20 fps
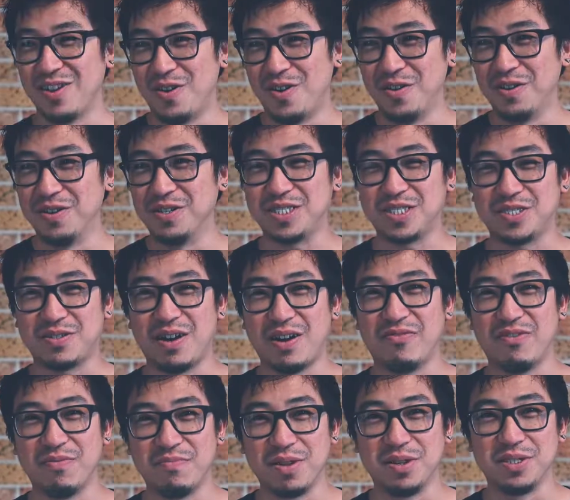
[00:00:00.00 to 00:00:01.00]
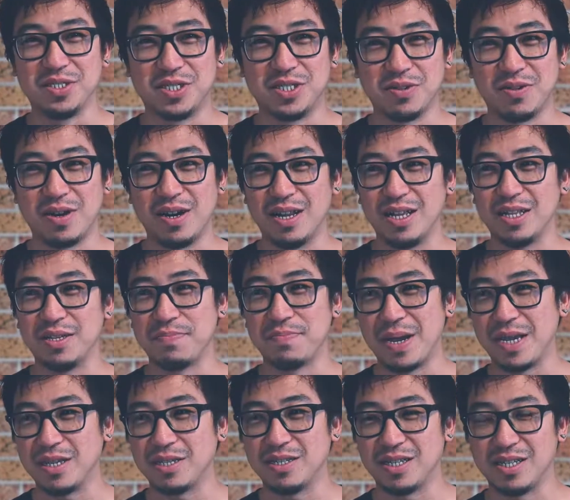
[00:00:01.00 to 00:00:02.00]
All this drive to Mildura that's
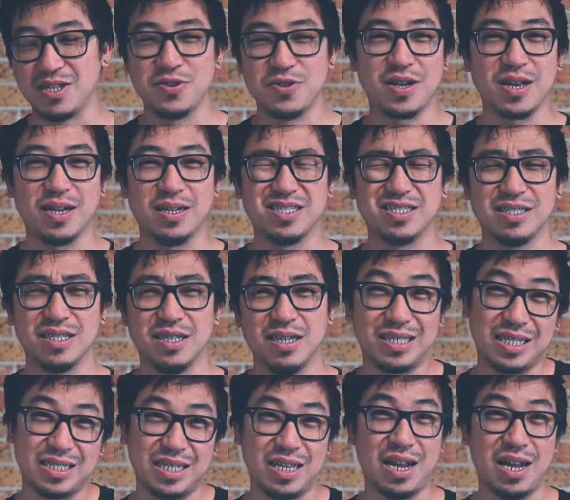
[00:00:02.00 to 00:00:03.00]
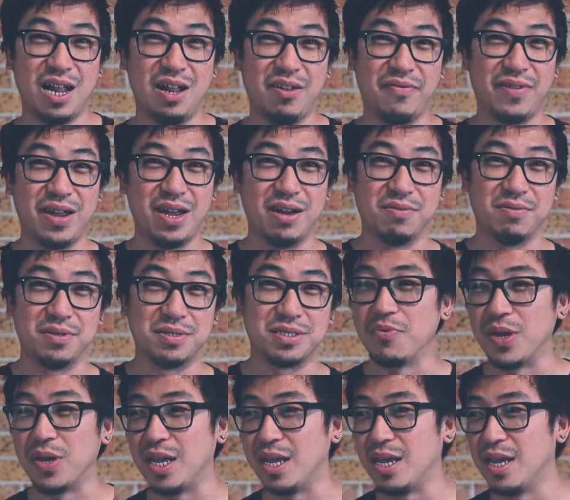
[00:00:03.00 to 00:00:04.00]
meant to took us 6.5 hours,
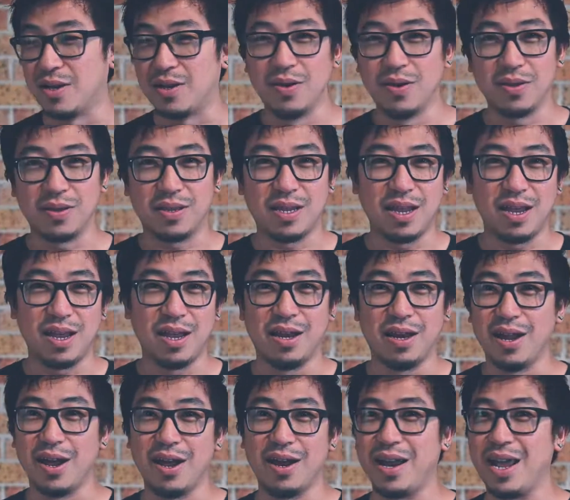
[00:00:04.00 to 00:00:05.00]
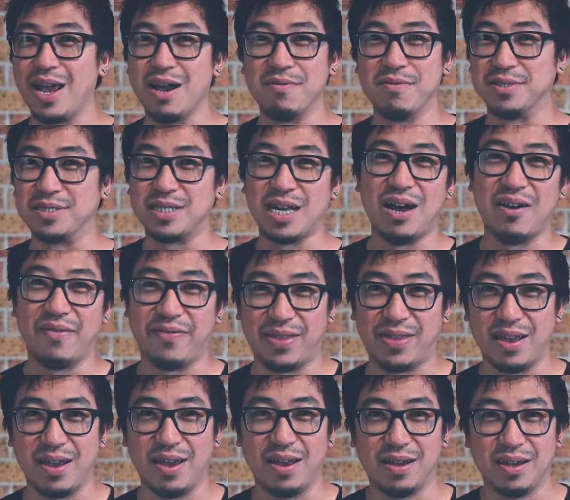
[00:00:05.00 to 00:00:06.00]
we got there 9 hours
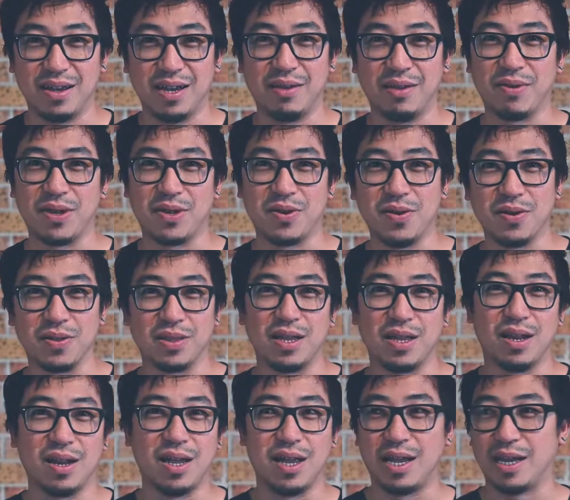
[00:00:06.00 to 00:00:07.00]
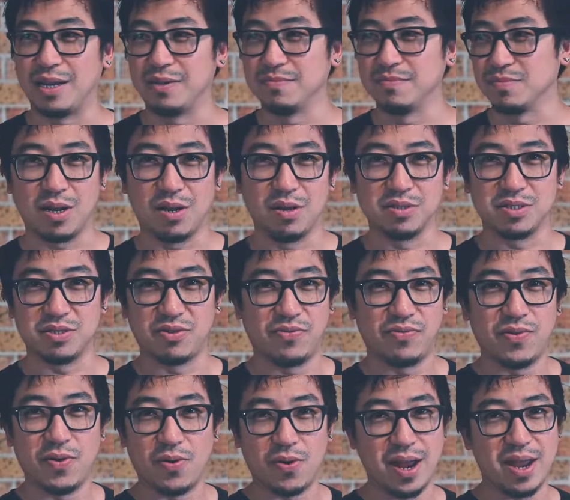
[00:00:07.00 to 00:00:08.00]
after, and we got there like close to
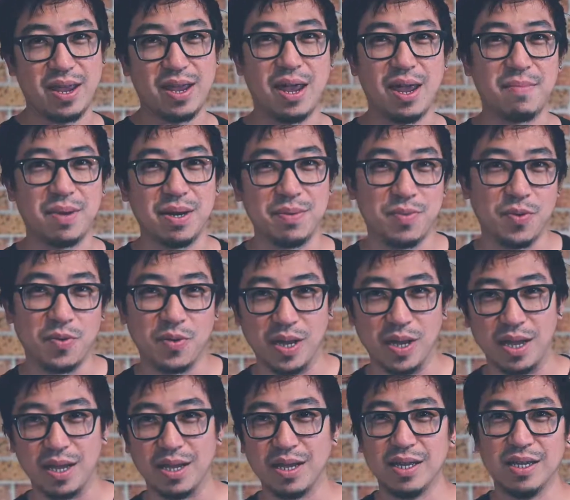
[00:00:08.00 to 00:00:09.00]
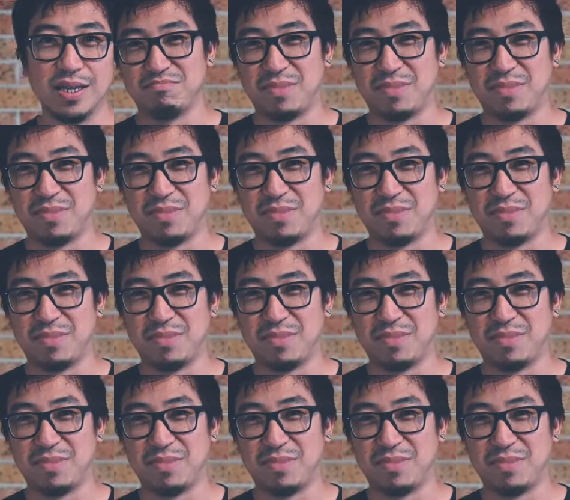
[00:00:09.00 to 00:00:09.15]
4 a.m. in the morning.